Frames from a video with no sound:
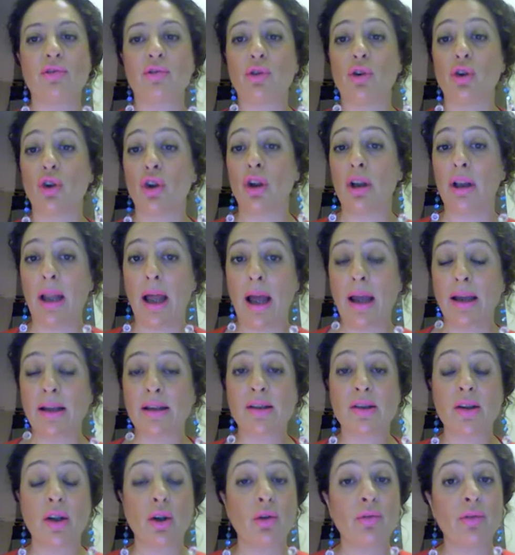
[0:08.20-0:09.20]
for your
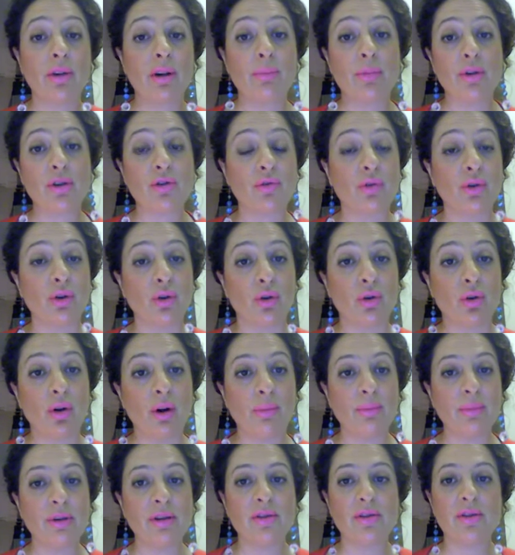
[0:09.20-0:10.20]
likes. Thank you very much for your
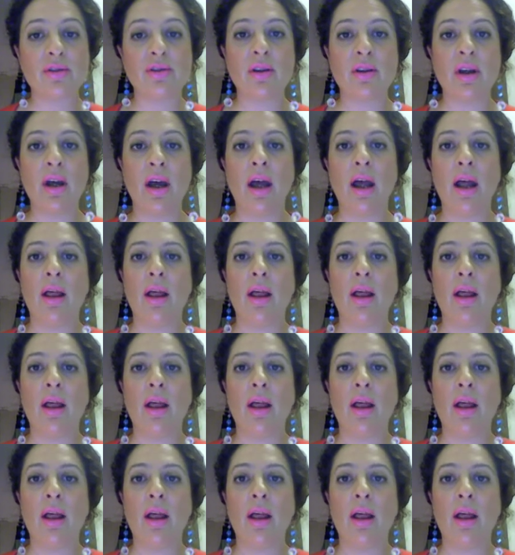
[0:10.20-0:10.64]
comments.